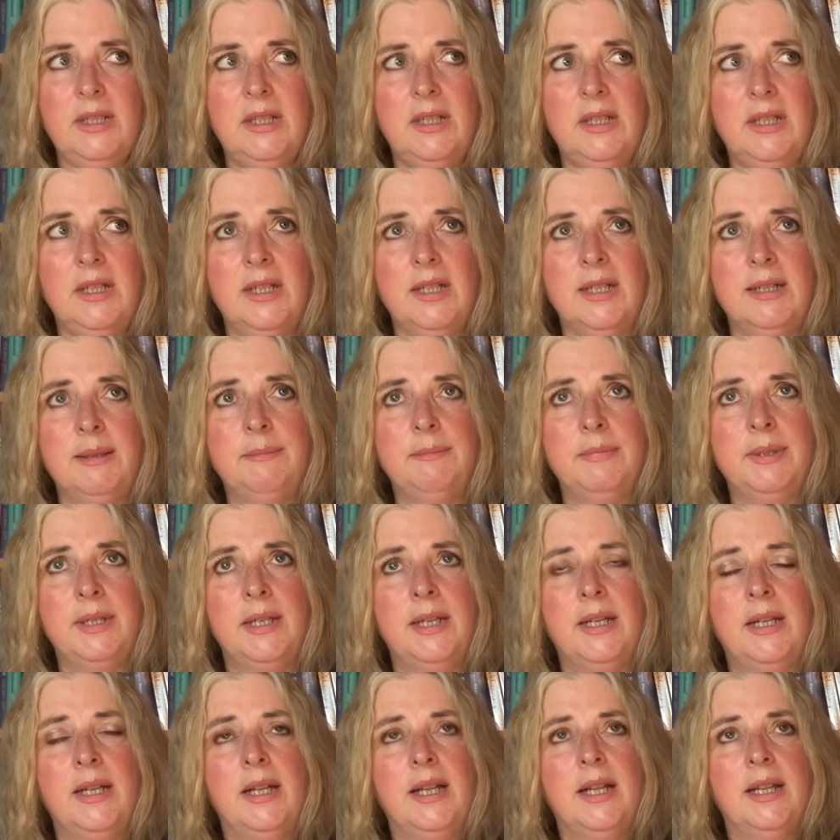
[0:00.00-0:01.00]

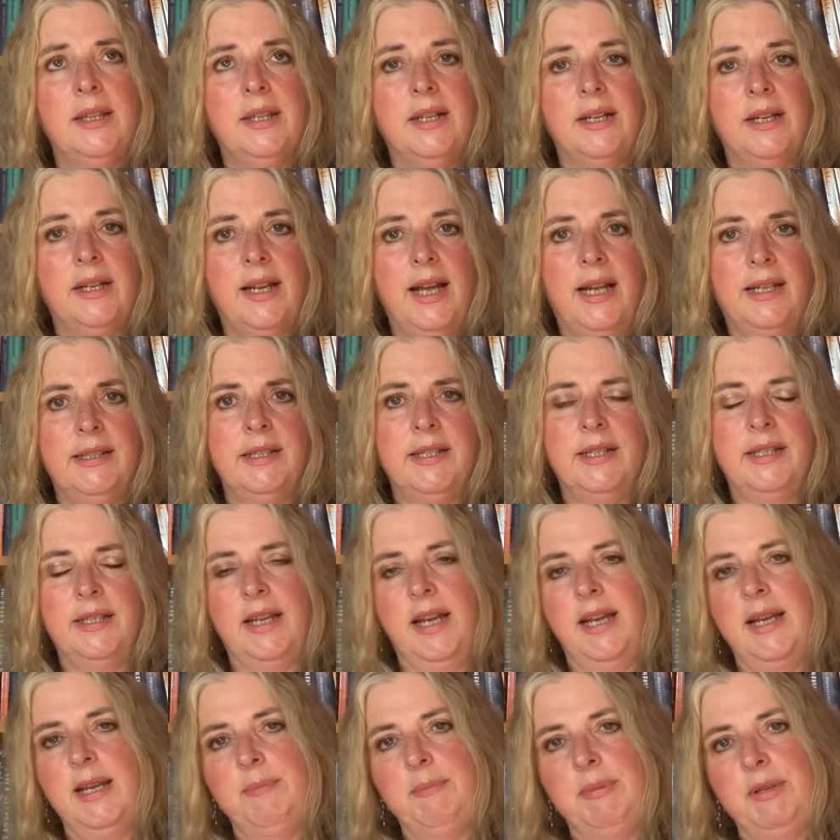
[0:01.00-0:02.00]
The
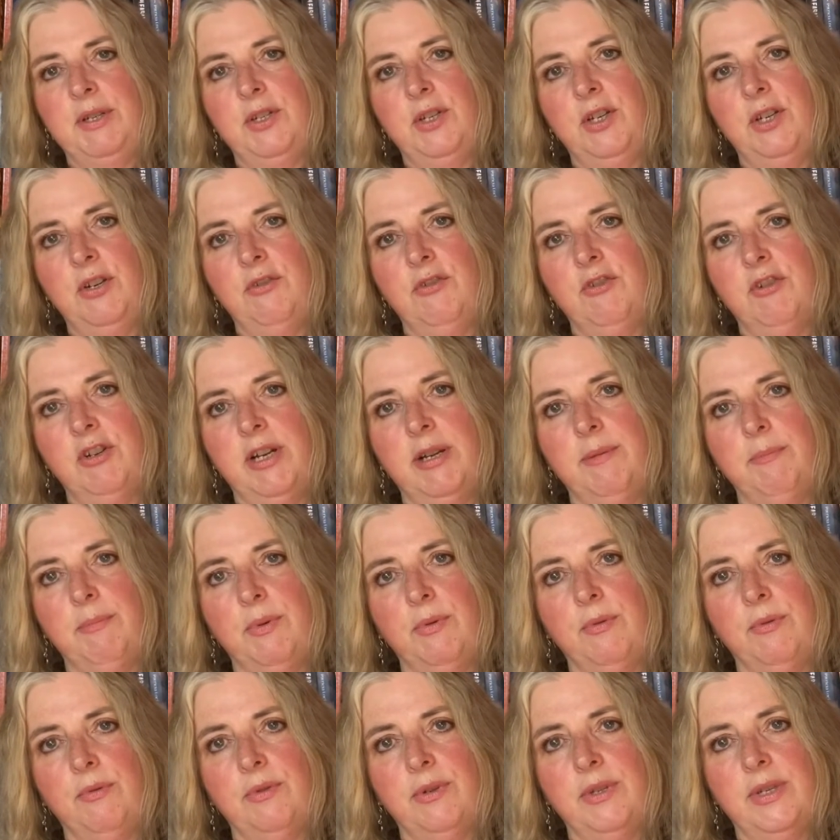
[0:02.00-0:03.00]
landscape is hugely
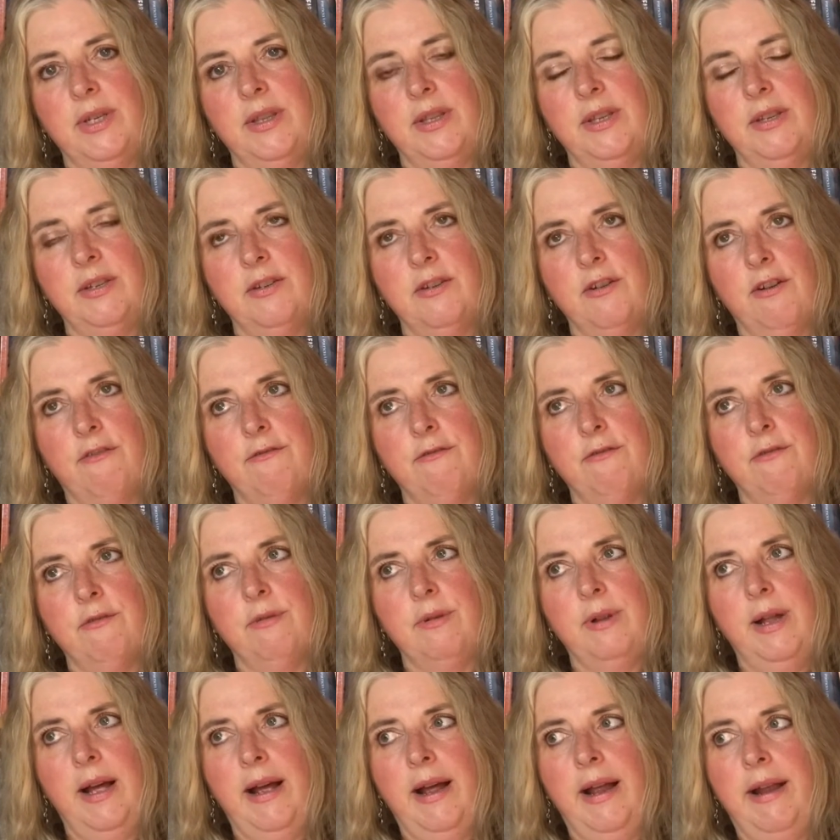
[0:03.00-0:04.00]
important in this
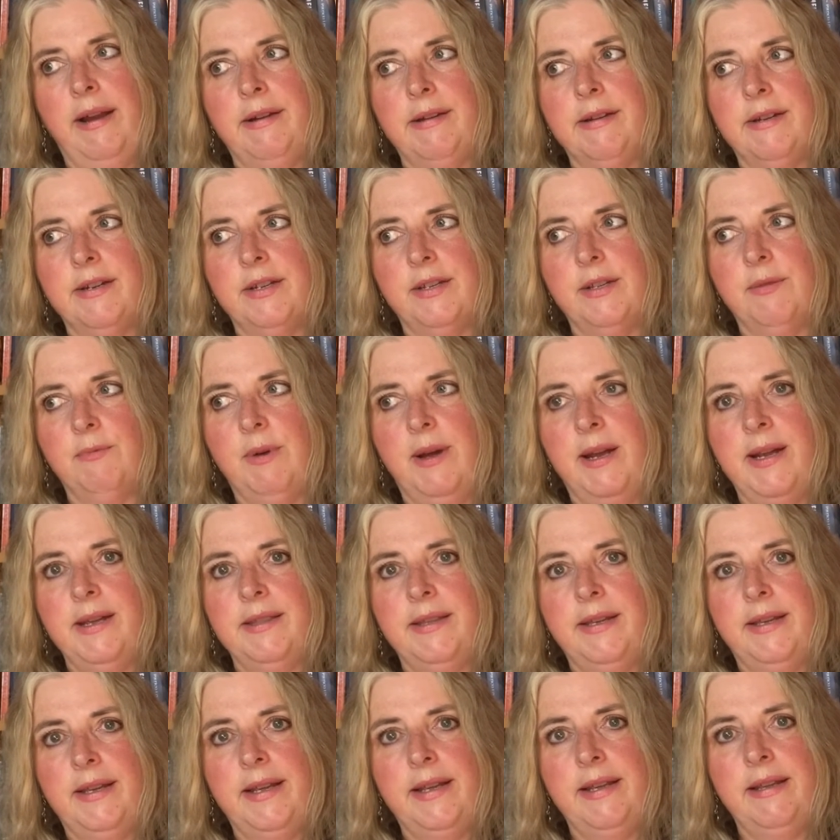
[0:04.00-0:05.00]
novel, and the way
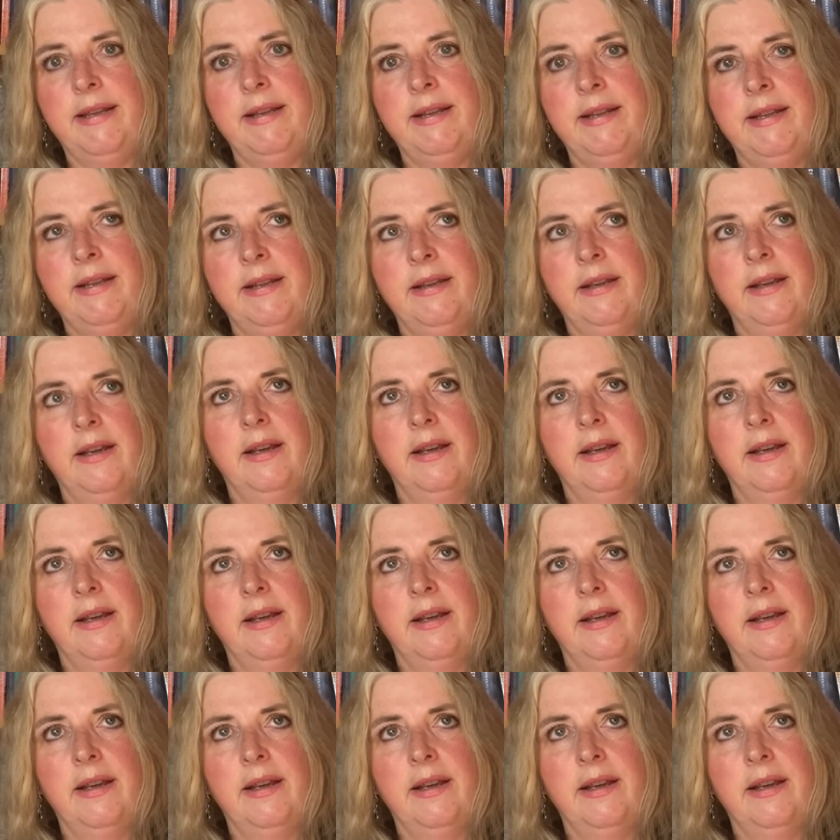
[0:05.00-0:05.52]
that he